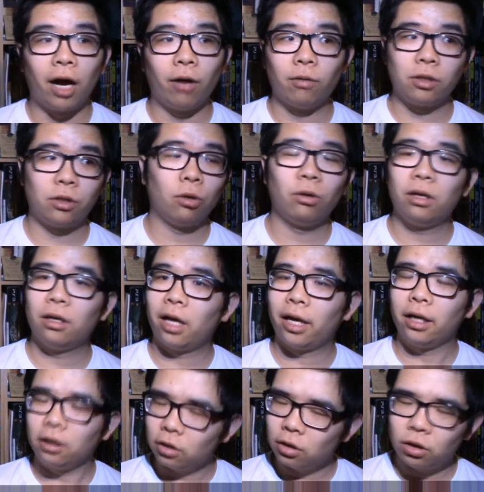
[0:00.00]
I was totally
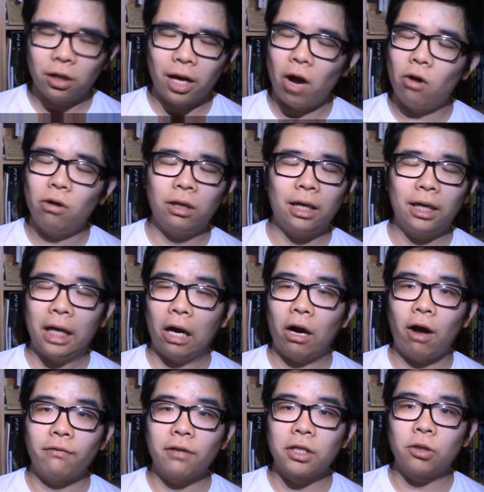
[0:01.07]
like, Olga, get
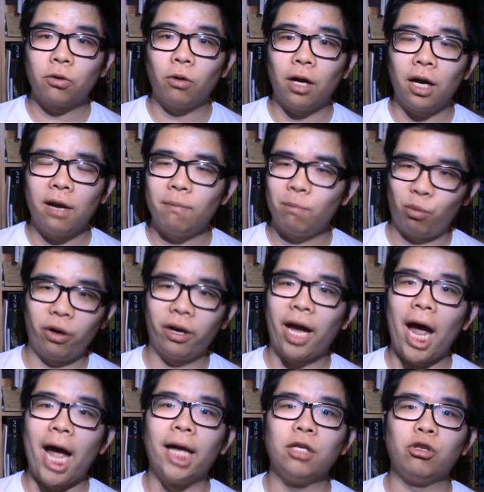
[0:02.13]
off the screen, bring
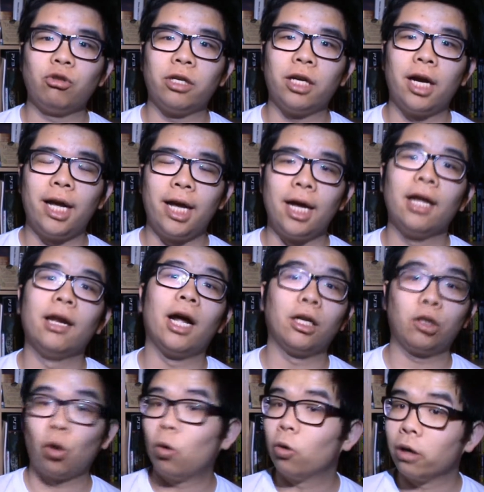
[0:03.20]
Andrea in. I
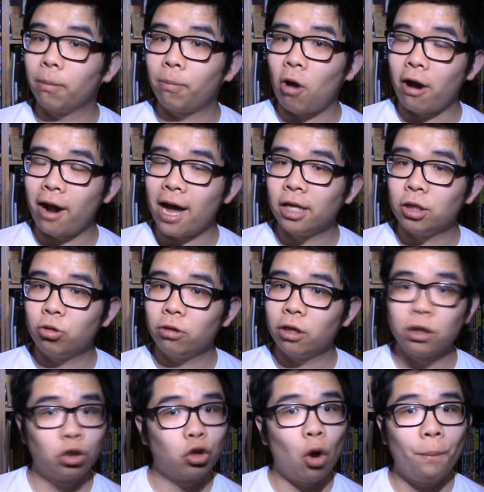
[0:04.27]
totally bought
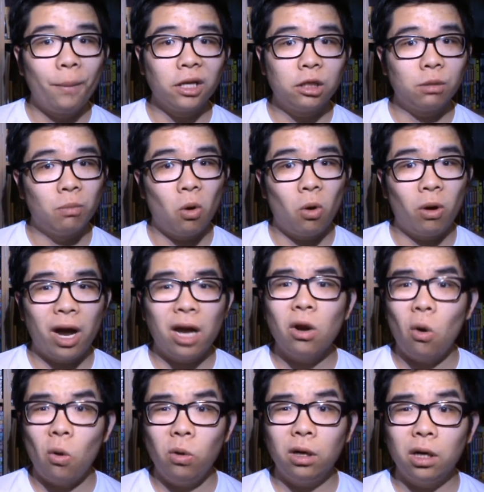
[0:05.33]
Andrea so much more, and
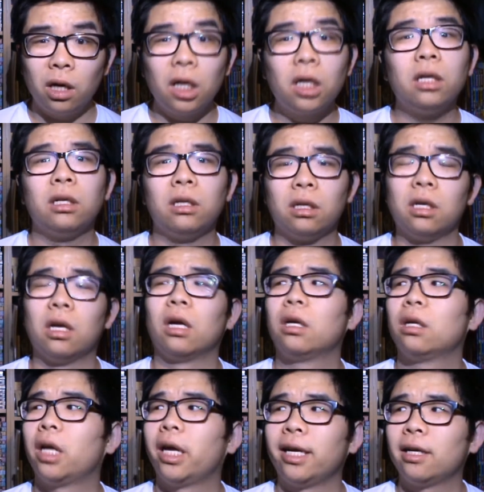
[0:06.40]
Olga, ugh,
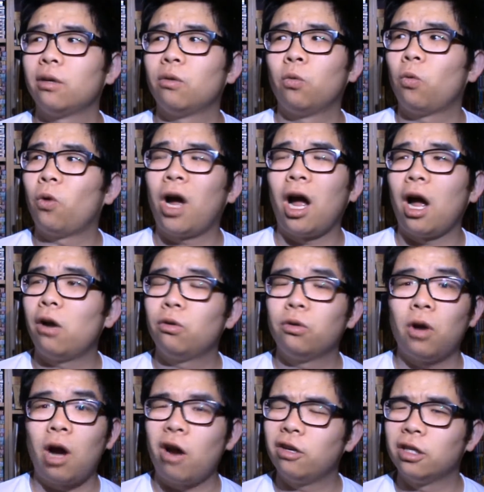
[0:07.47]
like, I don't
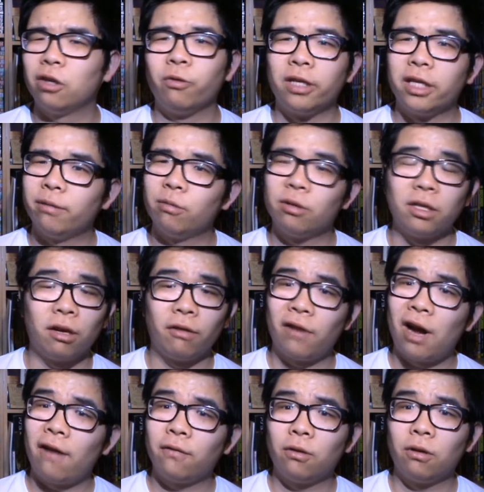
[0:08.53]
know how you're gonna redeem yourself
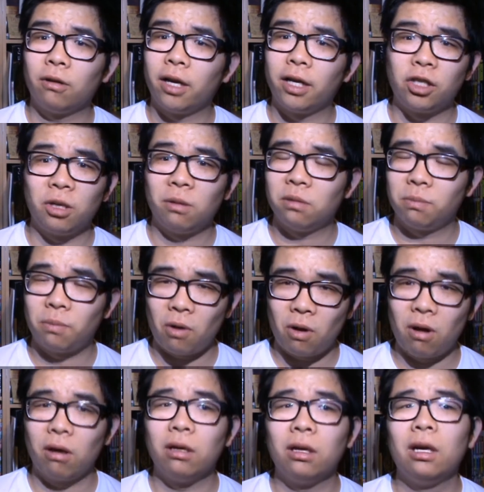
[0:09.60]
after, like, James
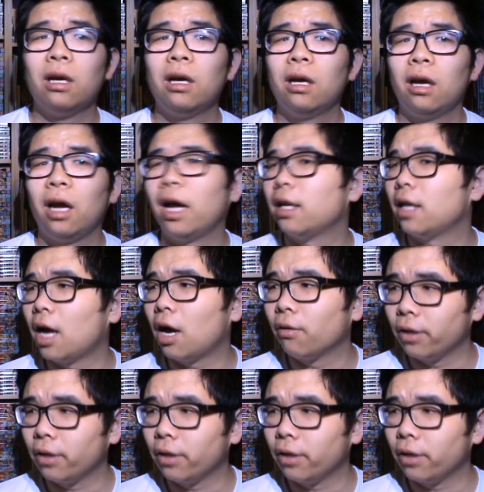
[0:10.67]
Bond, and now